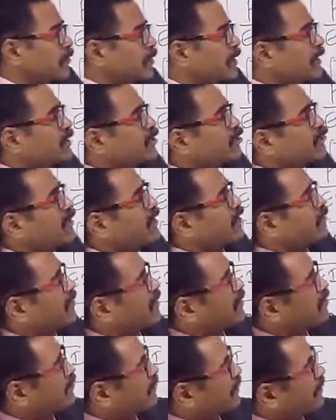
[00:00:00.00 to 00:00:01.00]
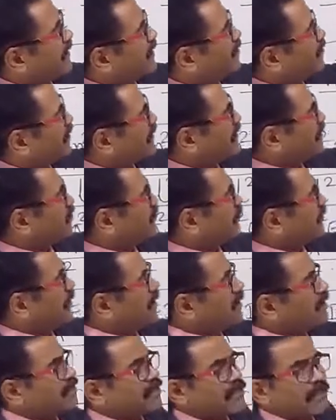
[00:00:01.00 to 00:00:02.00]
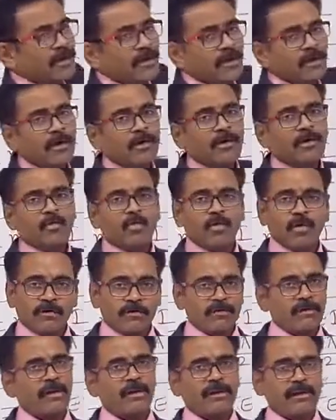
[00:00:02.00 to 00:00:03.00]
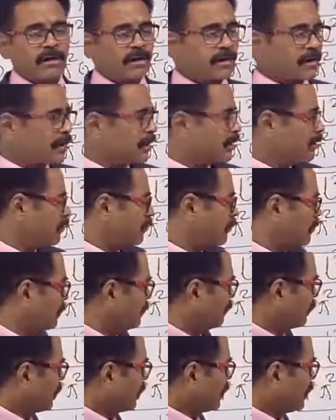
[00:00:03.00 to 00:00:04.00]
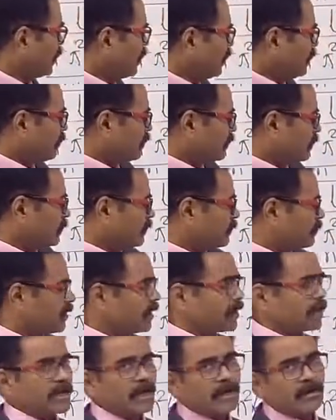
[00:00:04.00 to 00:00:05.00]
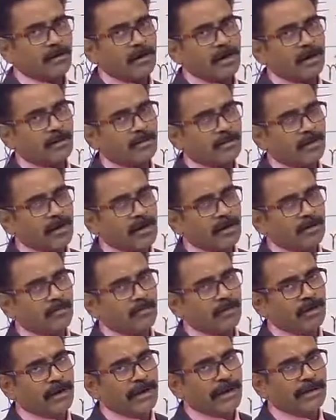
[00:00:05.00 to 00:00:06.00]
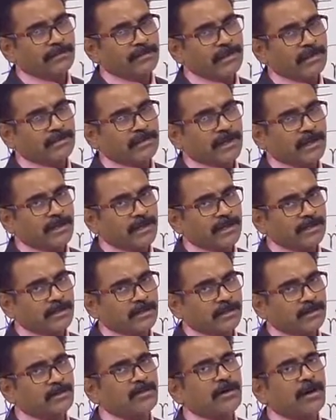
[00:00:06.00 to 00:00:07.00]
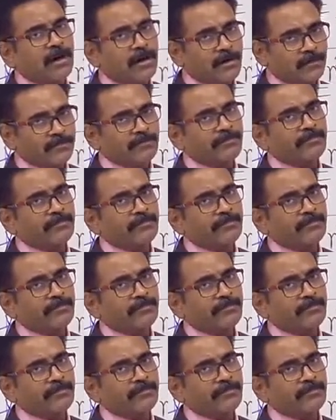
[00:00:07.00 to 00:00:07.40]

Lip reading: N square pi square EI by L square is original critical load. This is critical load of column when length is decreased to half.